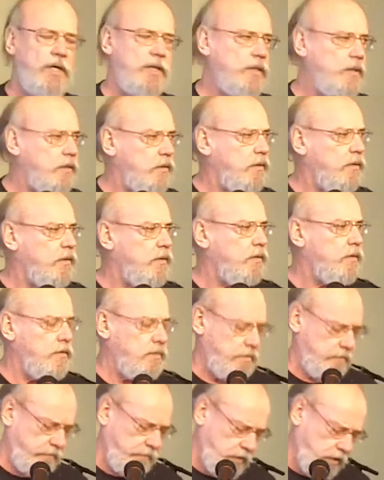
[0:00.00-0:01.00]
uh,
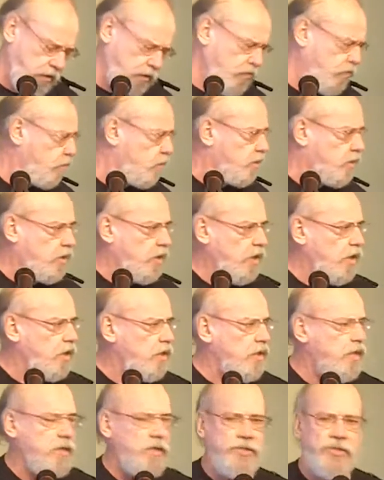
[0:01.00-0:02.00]
Oh
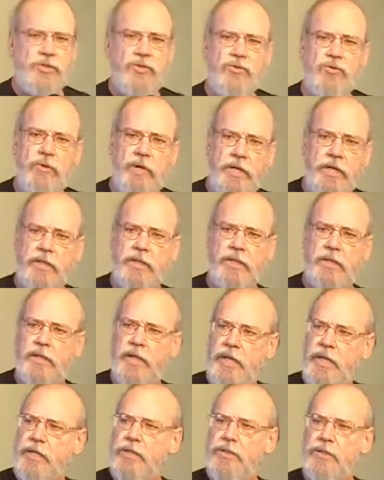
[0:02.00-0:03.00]
God, our strength
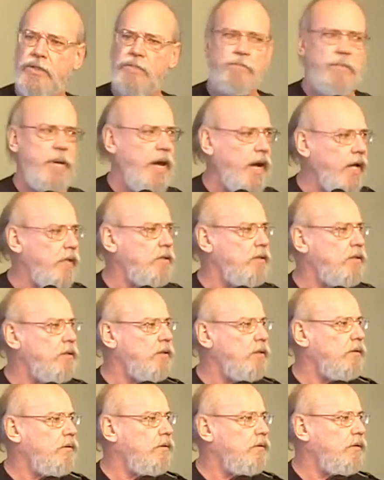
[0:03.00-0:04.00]
in ages
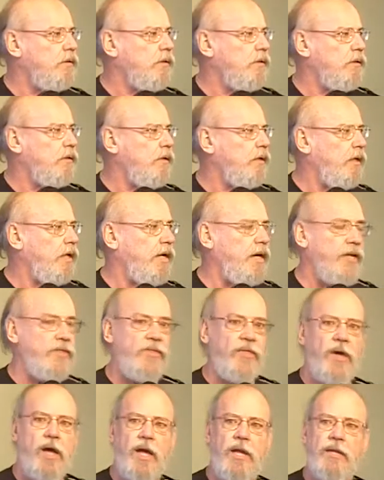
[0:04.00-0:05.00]
past? And I
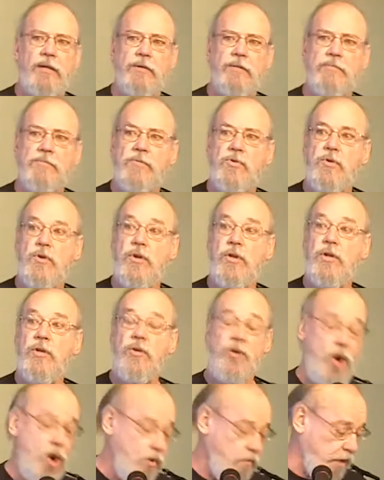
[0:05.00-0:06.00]
thought,
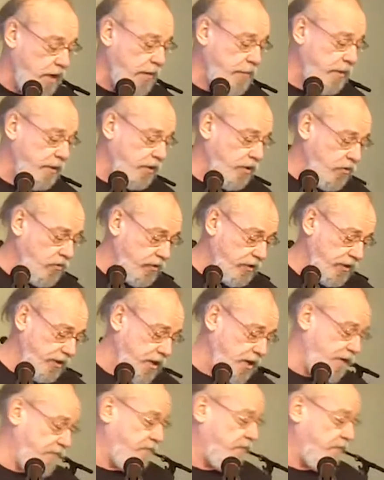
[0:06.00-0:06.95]
no, but I'm going to go in the